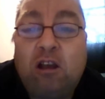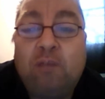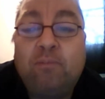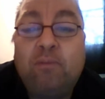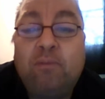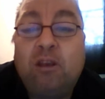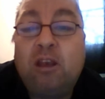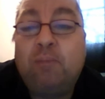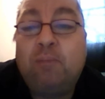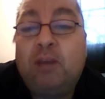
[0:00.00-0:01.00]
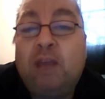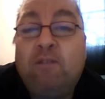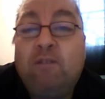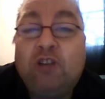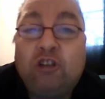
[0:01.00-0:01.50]
it
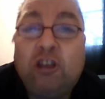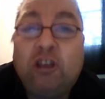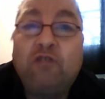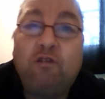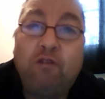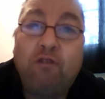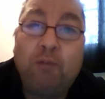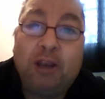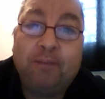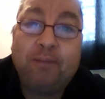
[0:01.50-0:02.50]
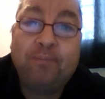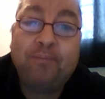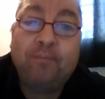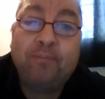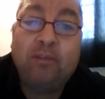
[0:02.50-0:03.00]
became very stressful for me,
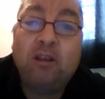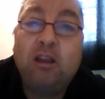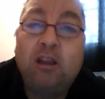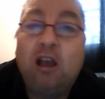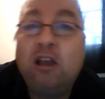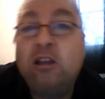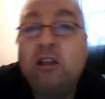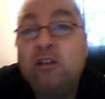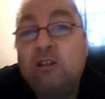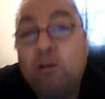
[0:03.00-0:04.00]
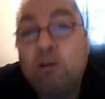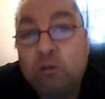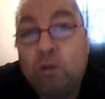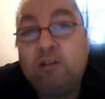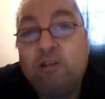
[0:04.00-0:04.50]
and I
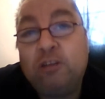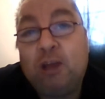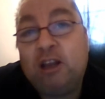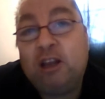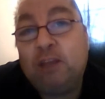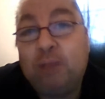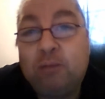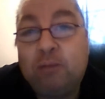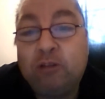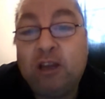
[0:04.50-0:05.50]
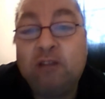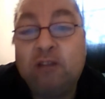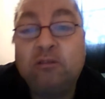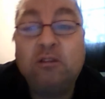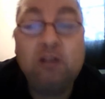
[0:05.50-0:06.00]
was worried about letting people
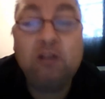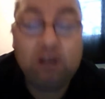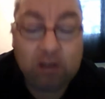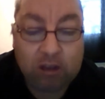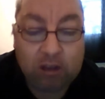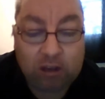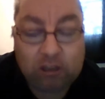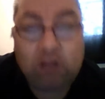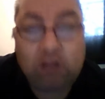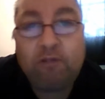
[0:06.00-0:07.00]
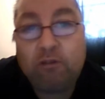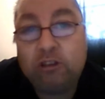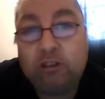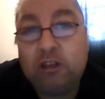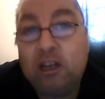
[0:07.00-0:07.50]
down. And so
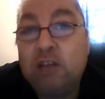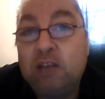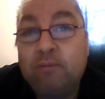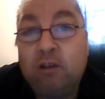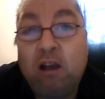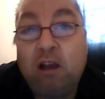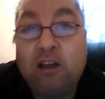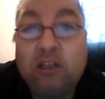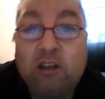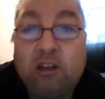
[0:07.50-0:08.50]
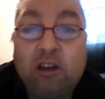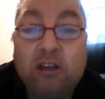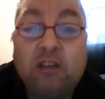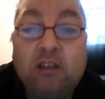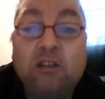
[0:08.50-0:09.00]
unfortunately, I
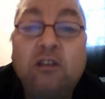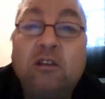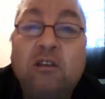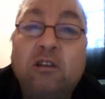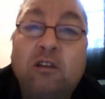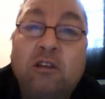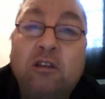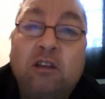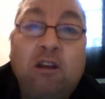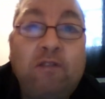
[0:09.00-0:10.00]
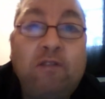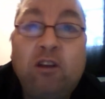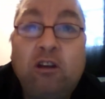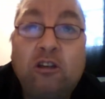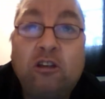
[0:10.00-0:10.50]
decided the only
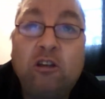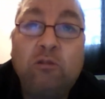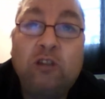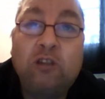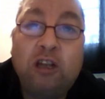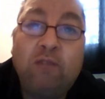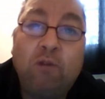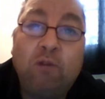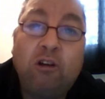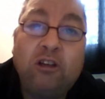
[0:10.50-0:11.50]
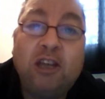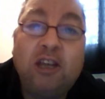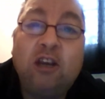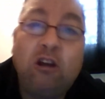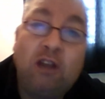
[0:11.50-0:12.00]
thing I could do was to leave work and
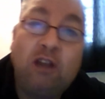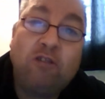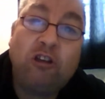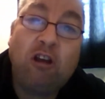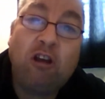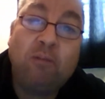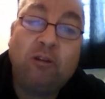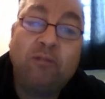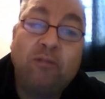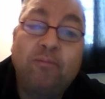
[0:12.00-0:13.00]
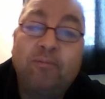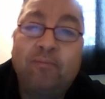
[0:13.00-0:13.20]
take early retirement.